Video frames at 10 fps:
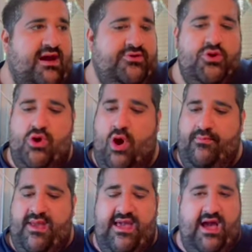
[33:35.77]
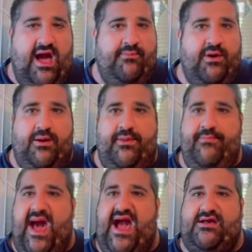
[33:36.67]
You know me, I'm going to be
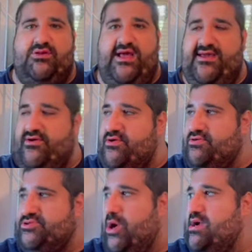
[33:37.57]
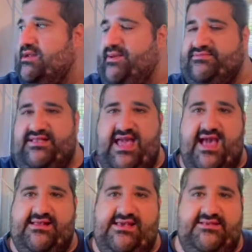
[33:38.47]
back later talking about the
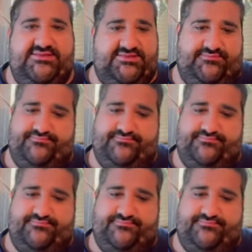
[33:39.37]
Yankees.